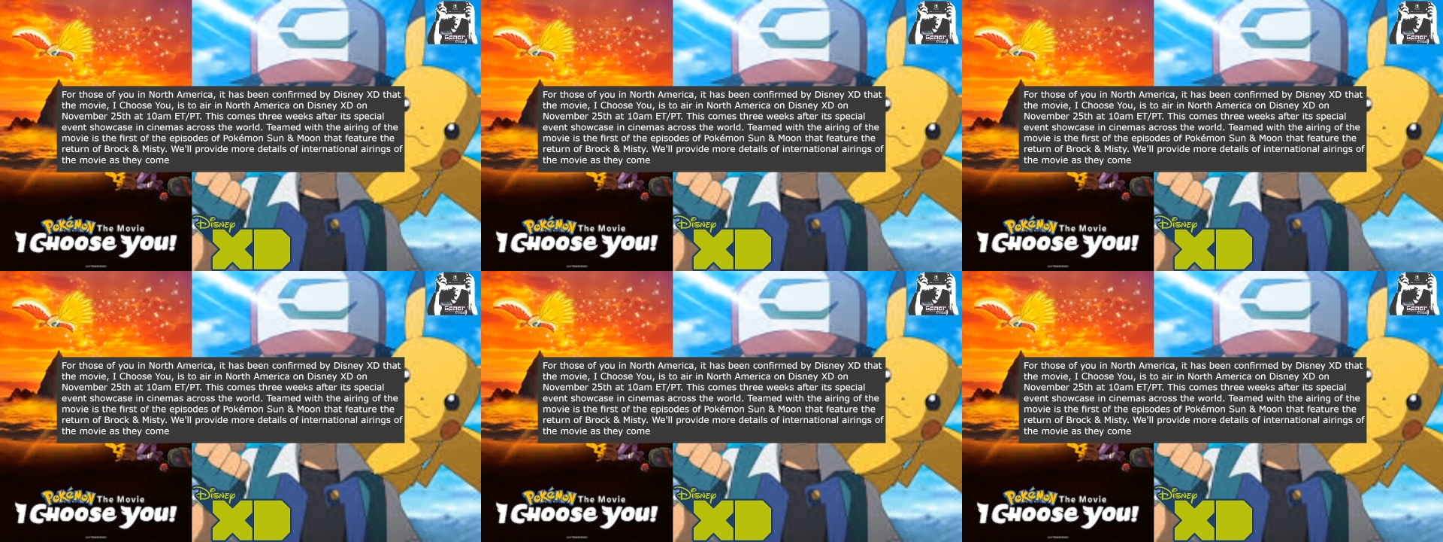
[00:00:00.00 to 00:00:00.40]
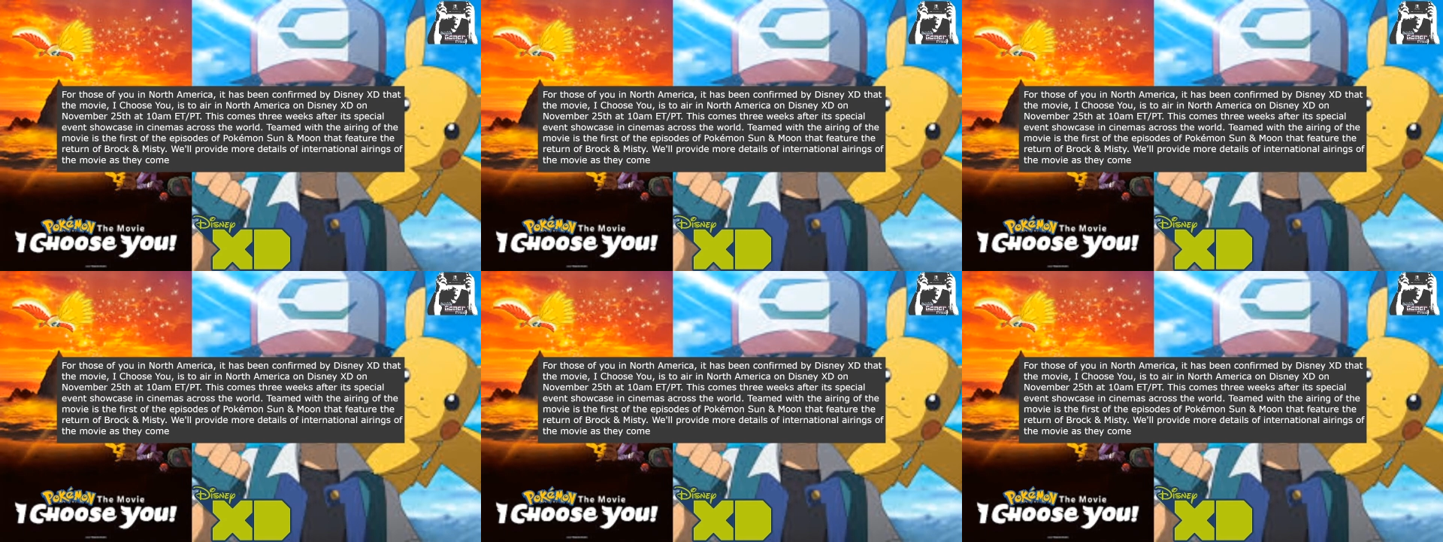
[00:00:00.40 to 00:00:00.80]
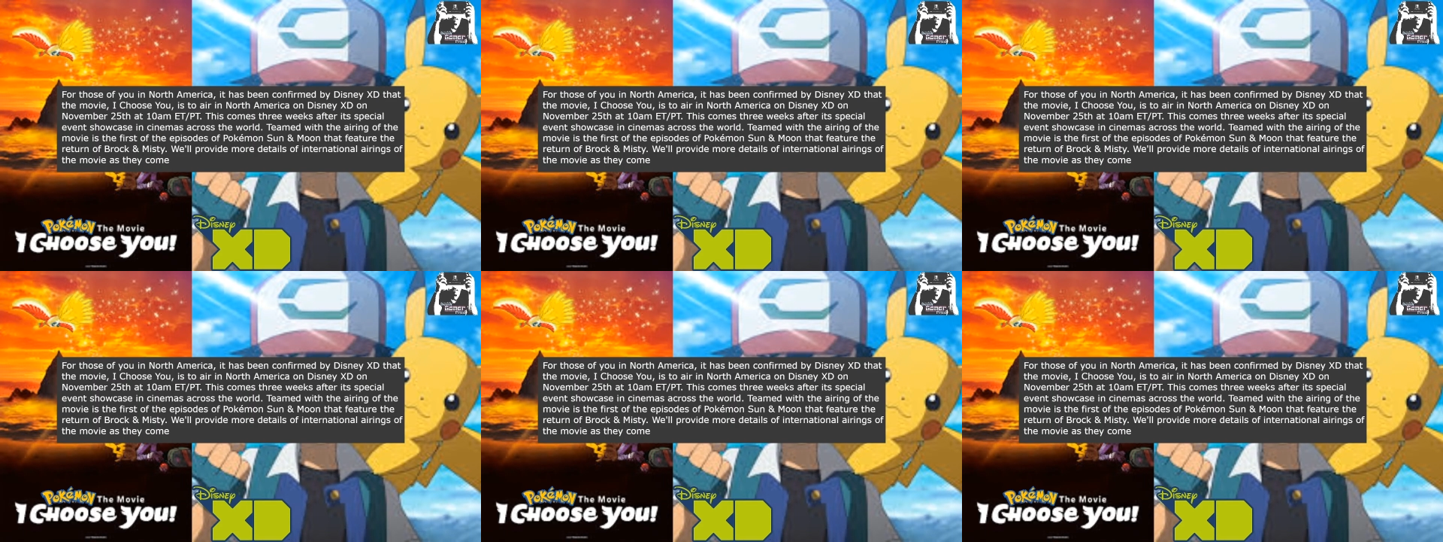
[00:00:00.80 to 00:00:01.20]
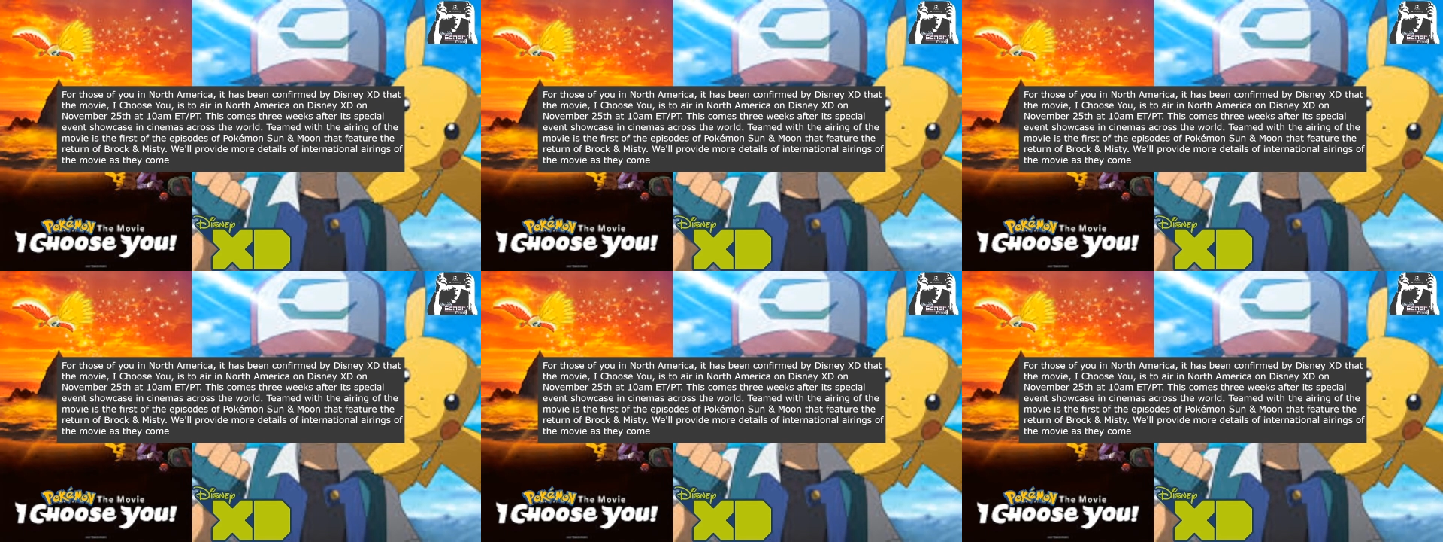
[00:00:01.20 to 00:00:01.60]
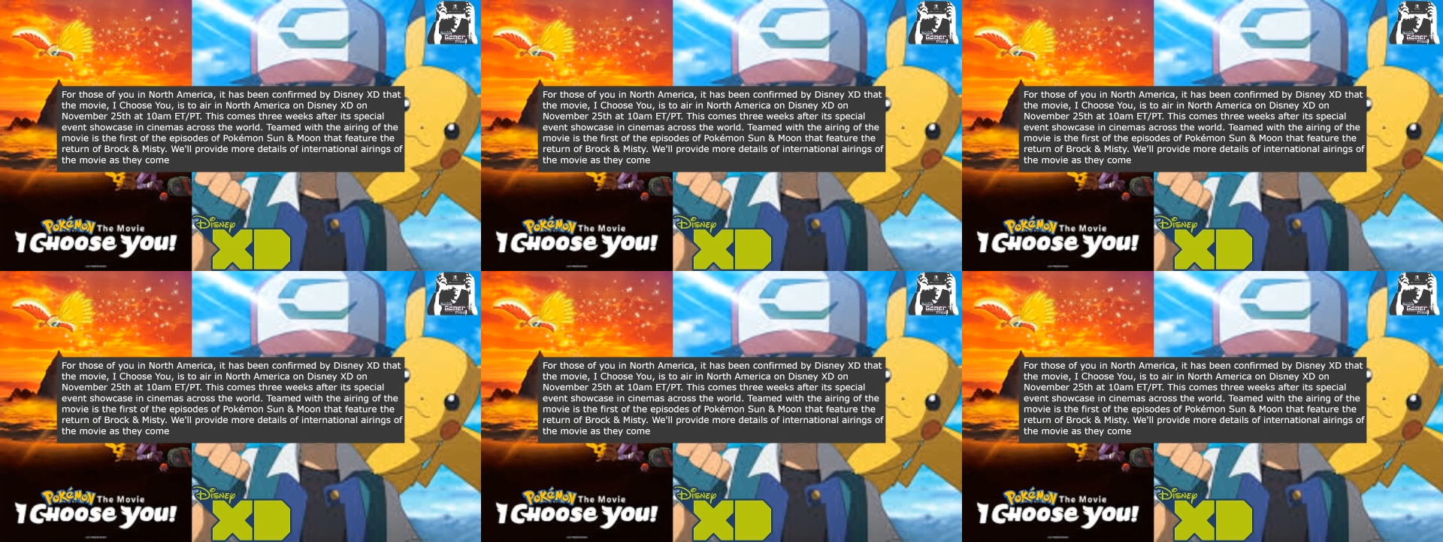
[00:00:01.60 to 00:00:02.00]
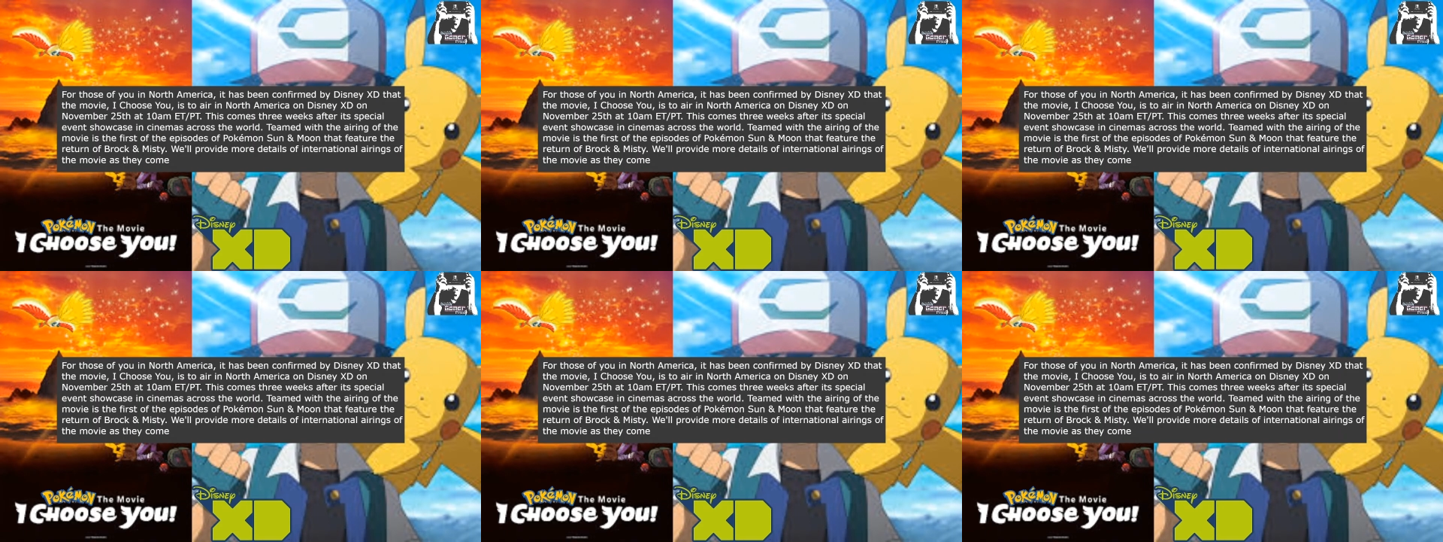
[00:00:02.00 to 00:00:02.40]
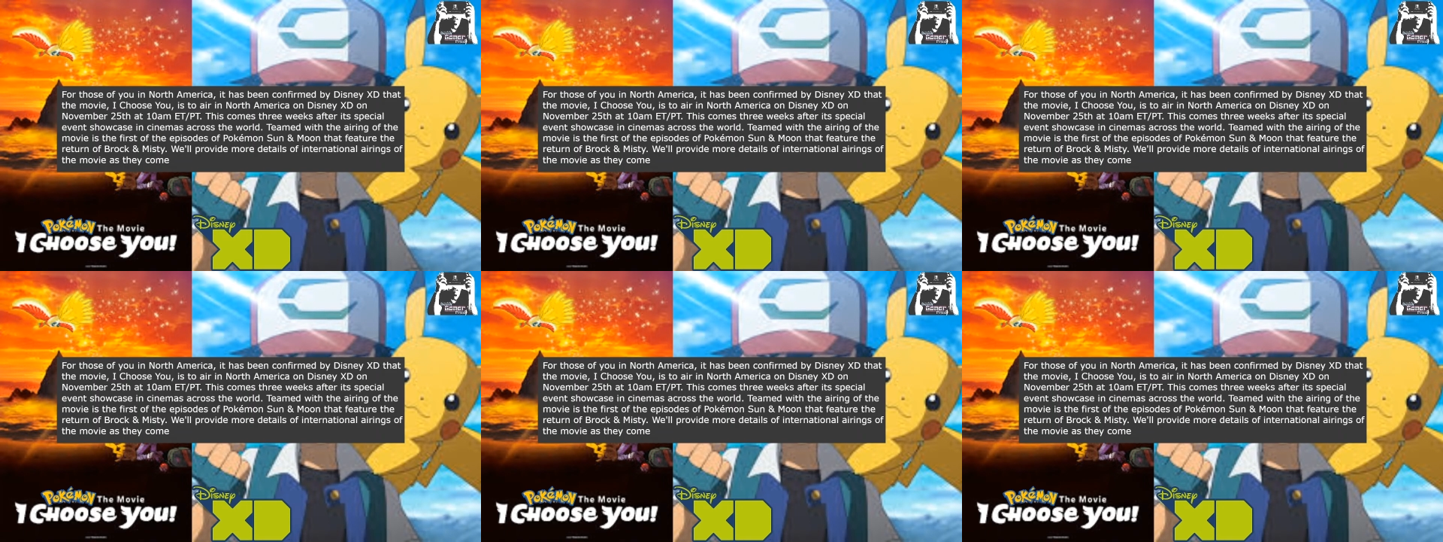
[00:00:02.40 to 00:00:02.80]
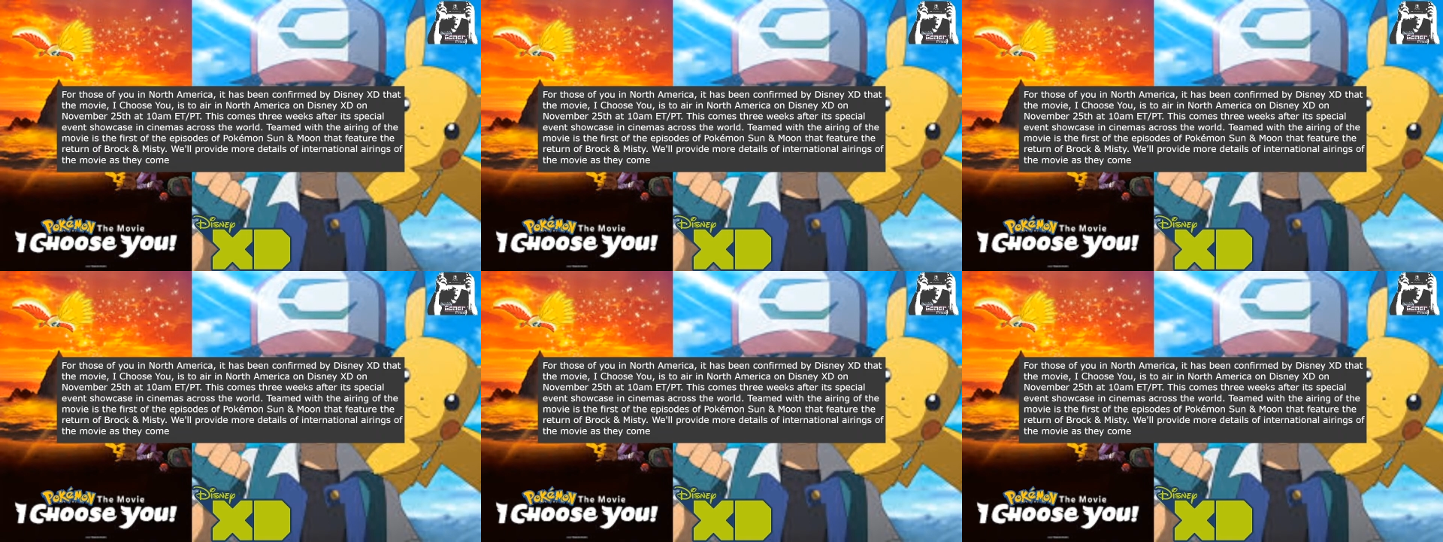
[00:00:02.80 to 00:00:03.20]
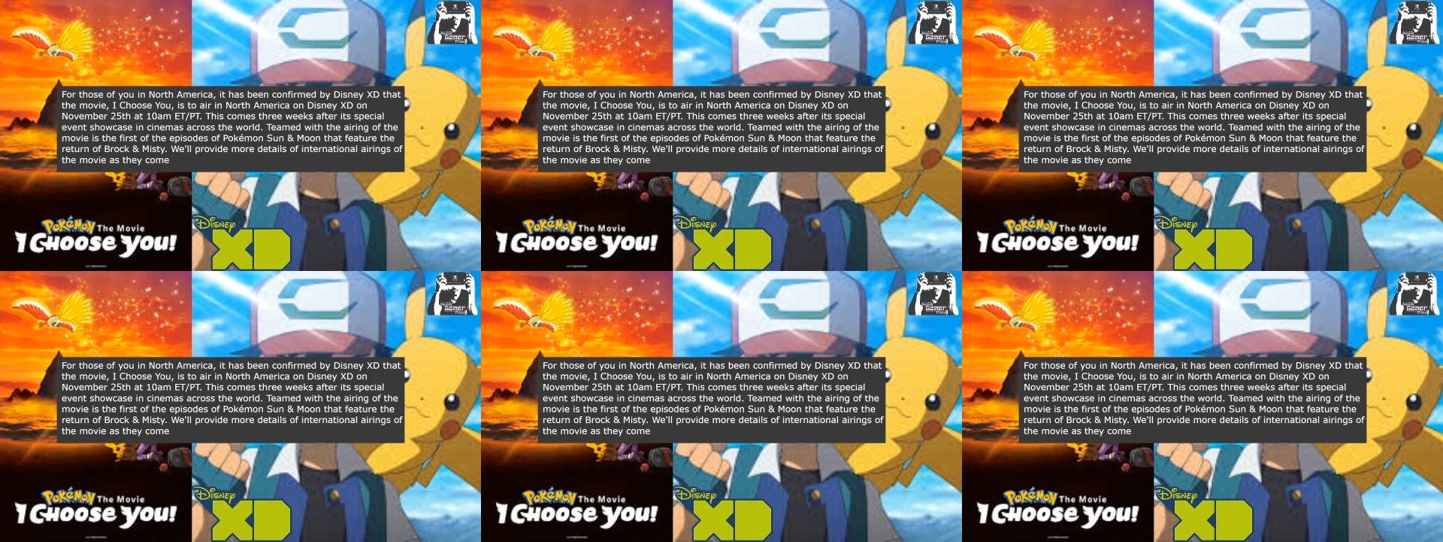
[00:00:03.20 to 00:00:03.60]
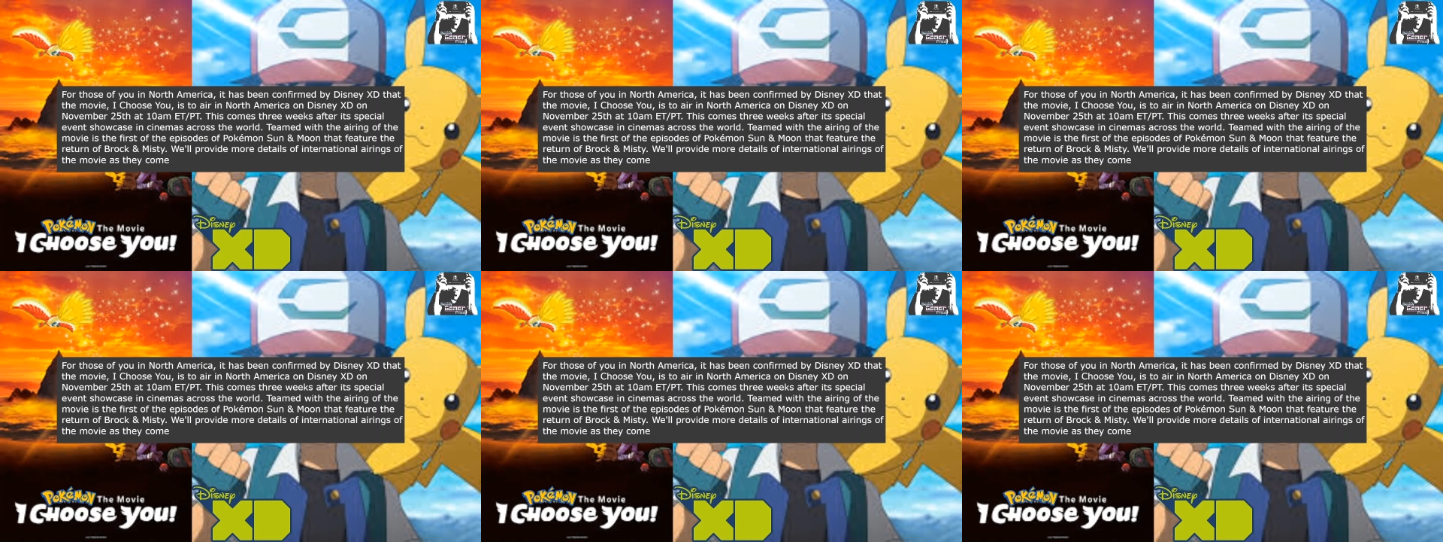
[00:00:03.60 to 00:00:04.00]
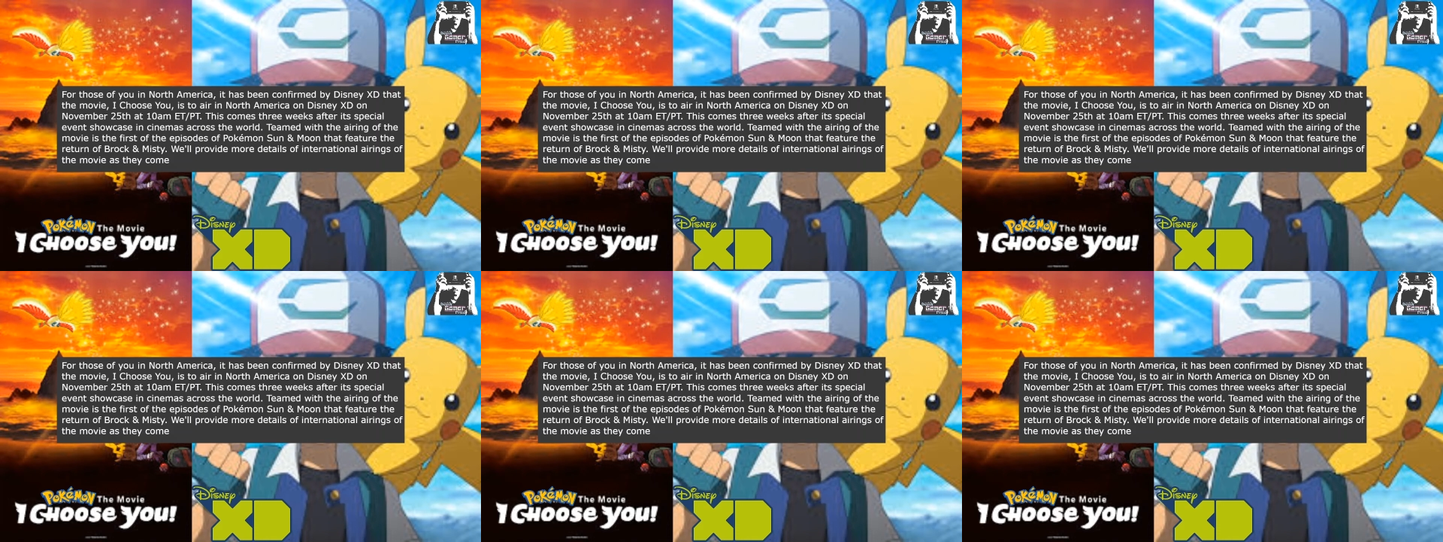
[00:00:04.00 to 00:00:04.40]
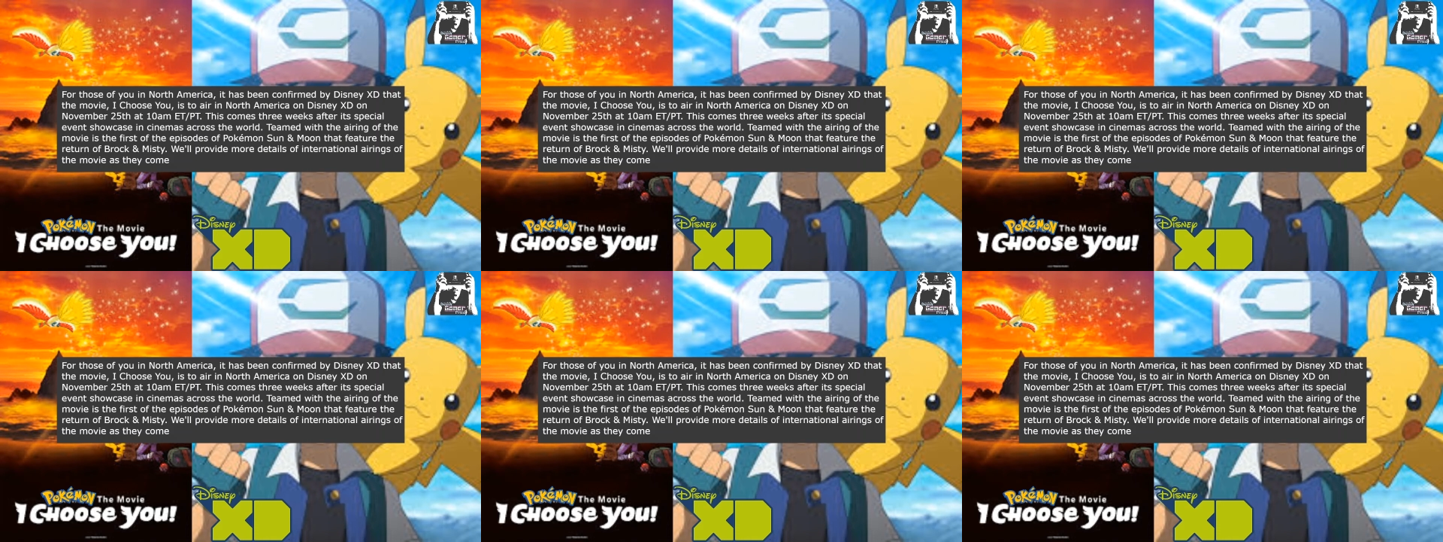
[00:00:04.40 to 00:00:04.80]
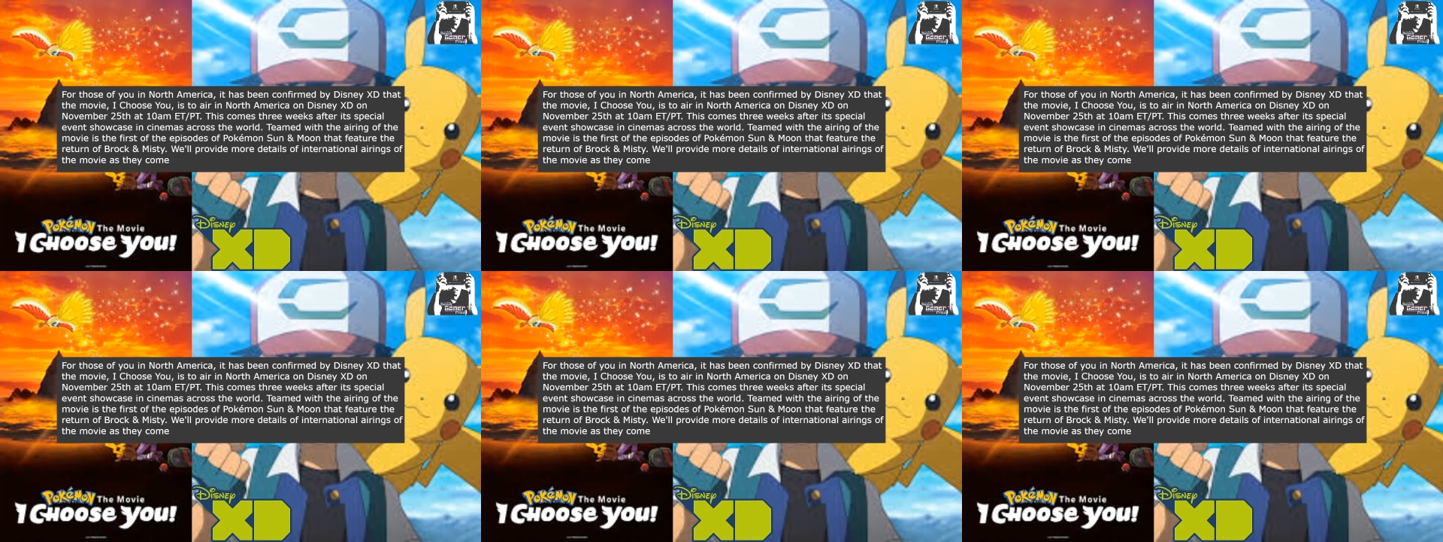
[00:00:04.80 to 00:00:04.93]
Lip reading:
No face is visible, so there are no lips to read.